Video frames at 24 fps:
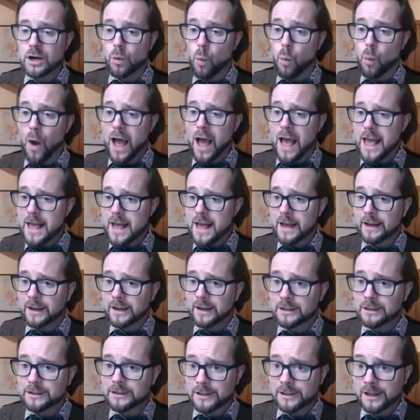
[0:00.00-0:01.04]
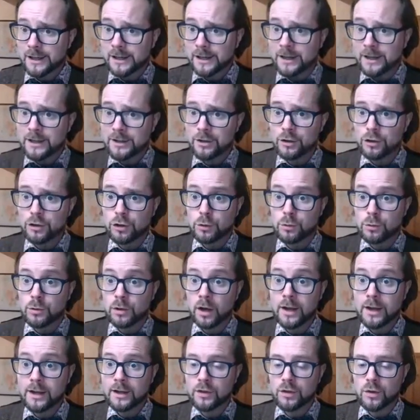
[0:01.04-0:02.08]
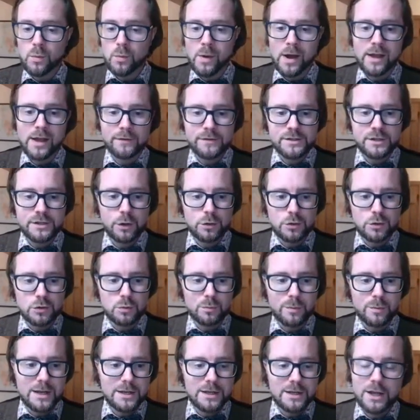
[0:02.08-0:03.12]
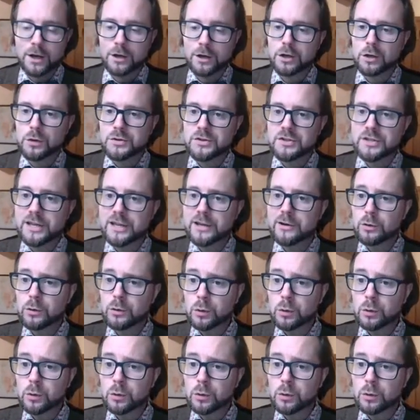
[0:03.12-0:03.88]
way inclined and you like the way of social media you'll see